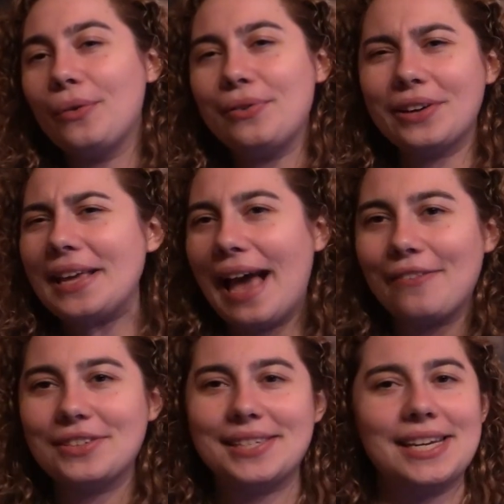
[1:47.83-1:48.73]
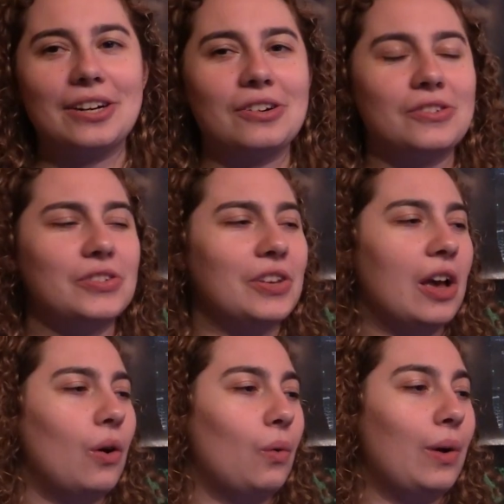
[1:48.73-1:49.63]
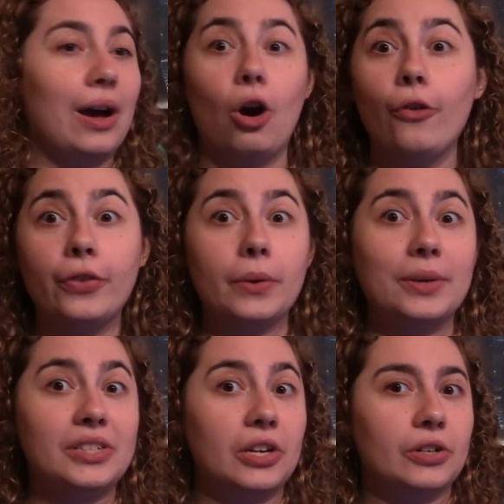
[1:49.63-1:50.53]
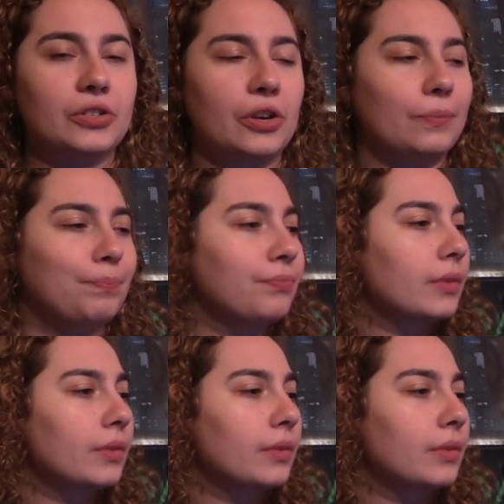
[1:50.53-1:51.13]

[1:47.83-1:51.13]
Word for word: We really haven't seen her, so uh, hopefully we see her soon.